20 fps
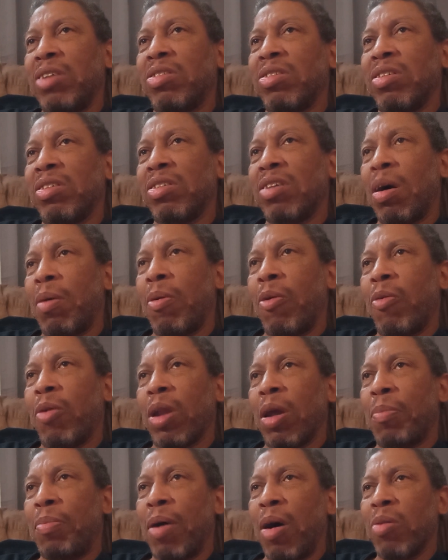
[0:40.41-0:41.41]
It's talking about what a
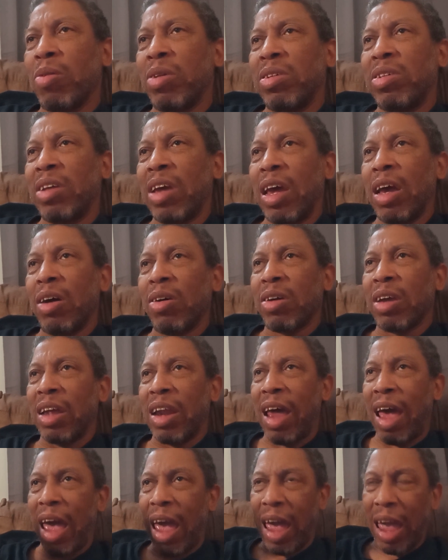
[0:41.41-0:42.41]
ponytail can
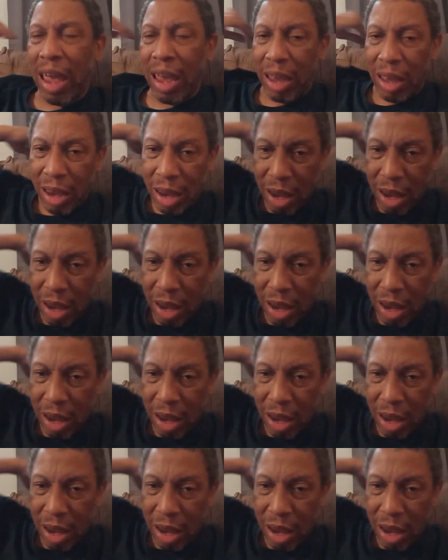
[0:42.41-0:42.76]
hang